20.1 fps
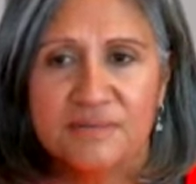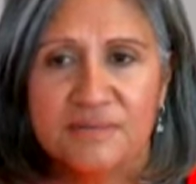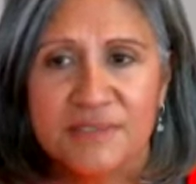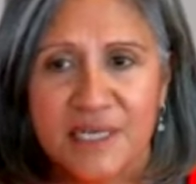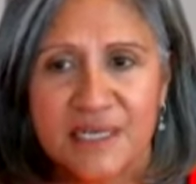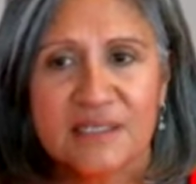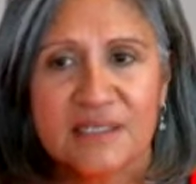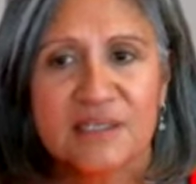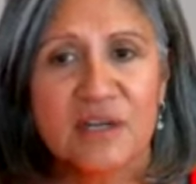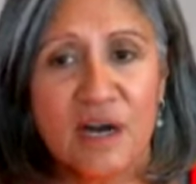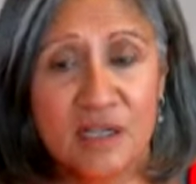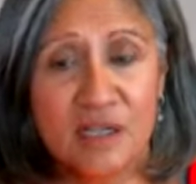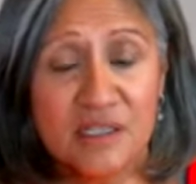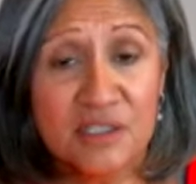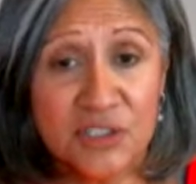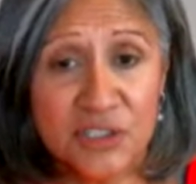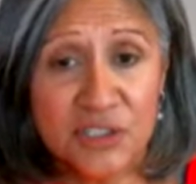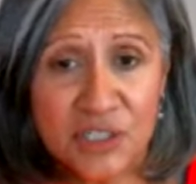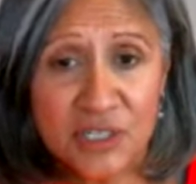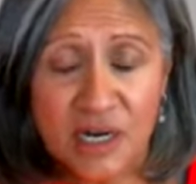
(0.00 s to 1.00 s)

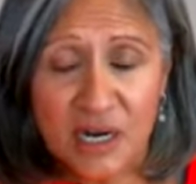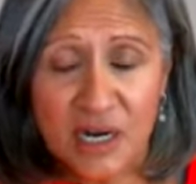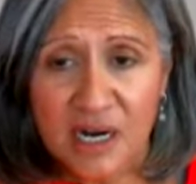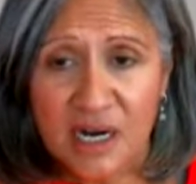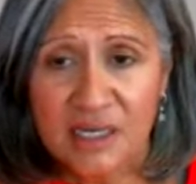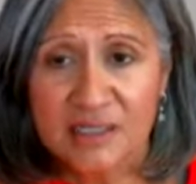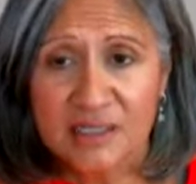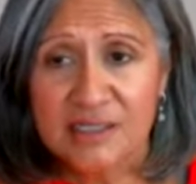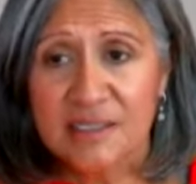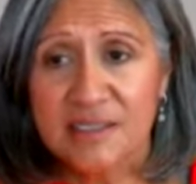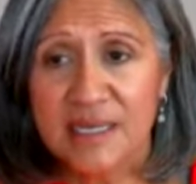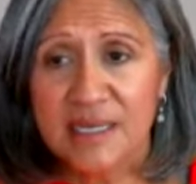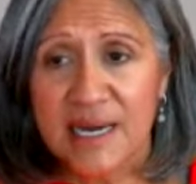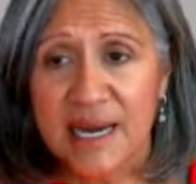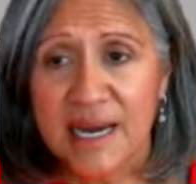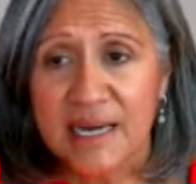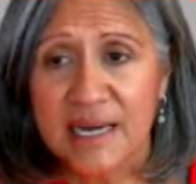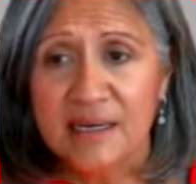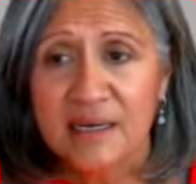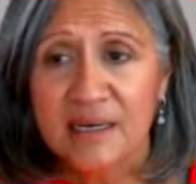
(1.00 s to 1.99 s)
technology costs
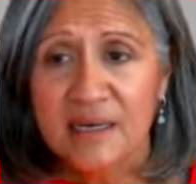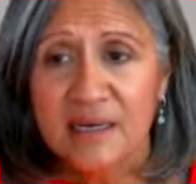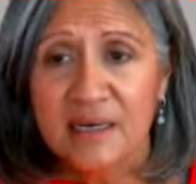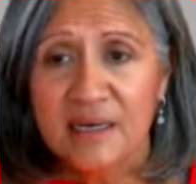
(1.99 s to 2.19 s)
that